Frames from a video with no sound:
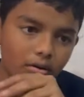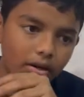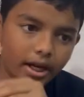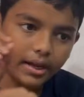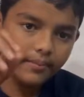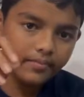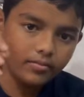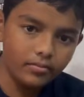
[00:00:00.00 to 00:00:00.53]

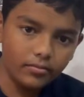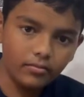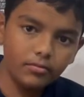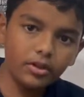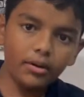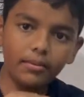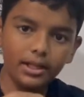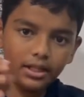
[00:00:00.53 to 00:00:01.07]
Okay,
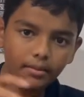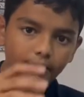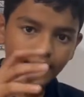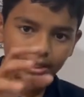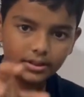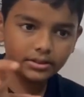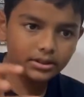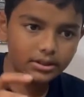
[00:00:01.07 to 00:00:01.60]
your mother
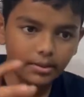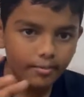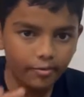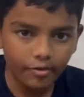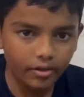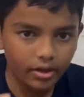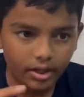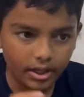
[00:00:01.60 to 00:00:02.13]
makes some
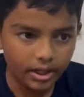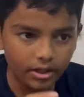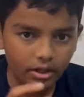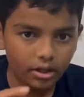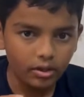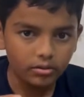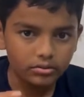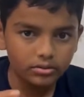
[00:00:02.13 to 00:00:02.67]
food in your
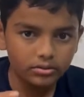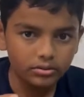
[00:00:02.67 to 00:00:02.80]
house.